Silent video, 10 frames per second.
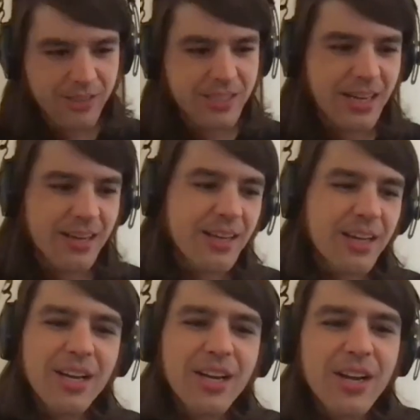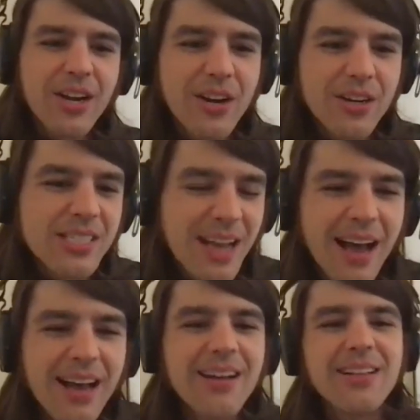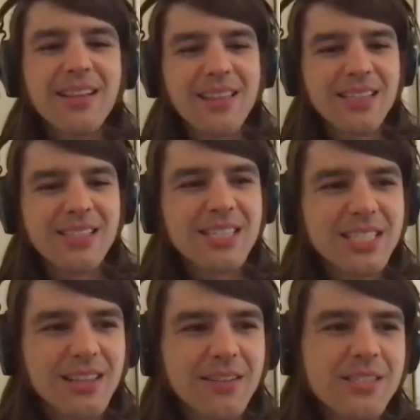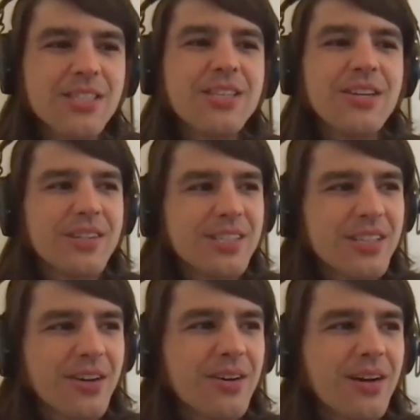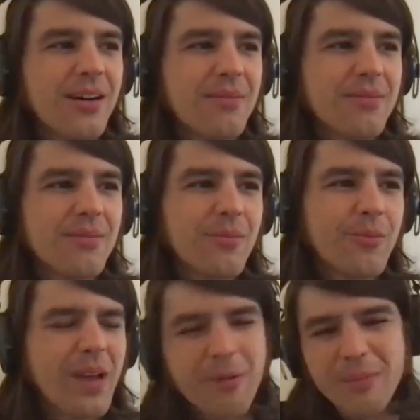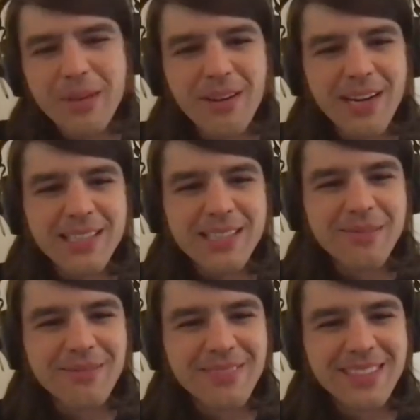understand her style and the things that she loves to do. And so, yeah, we make a great team.